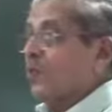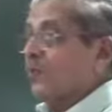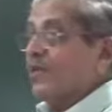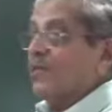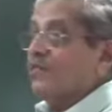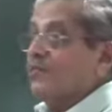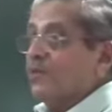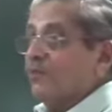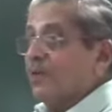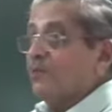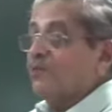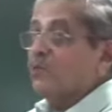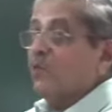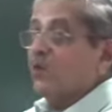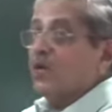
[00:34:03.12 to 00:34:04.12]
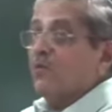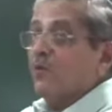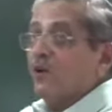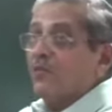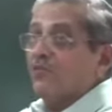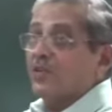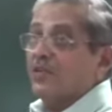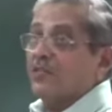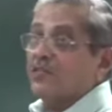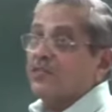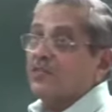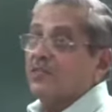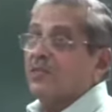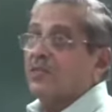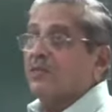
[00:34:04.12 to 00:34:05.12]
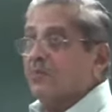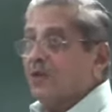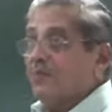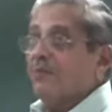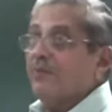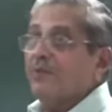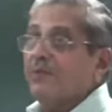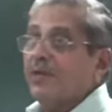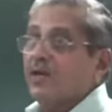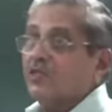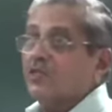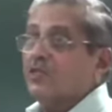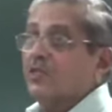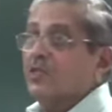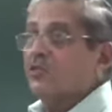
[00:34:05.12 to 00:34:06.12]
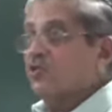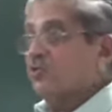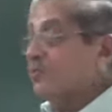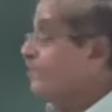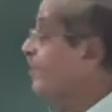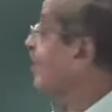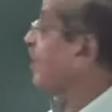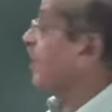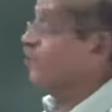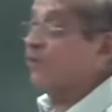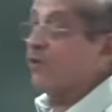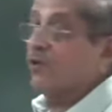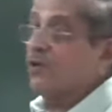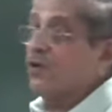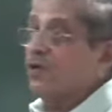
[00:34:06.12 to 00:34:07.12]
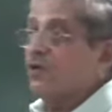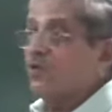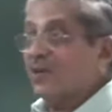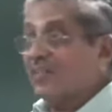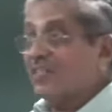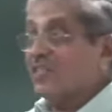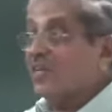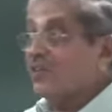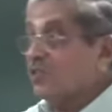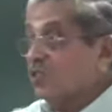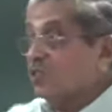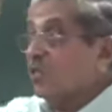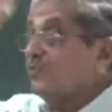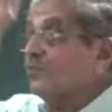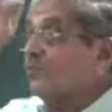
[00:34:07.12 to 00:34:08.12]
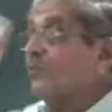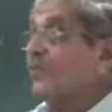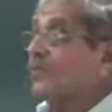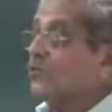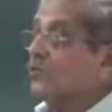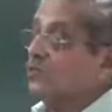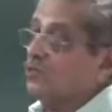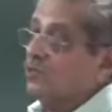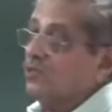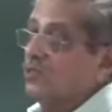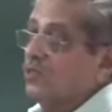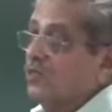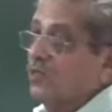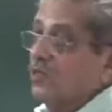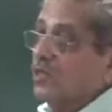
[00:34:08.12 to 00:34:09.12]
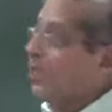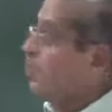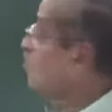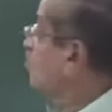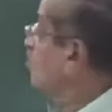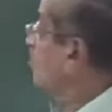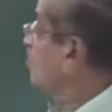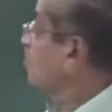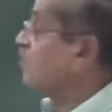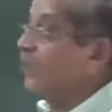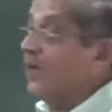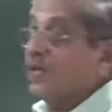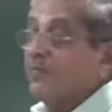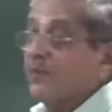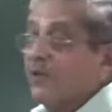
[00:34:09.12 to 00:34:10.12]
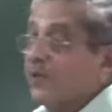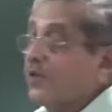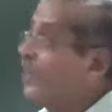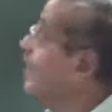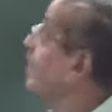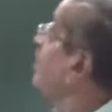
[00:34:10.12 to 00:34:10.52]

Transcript: optical isomerism, it becomes more and more difficult. Problem will be asked. So you must be very careful to understand these types of things. So this is of higher priority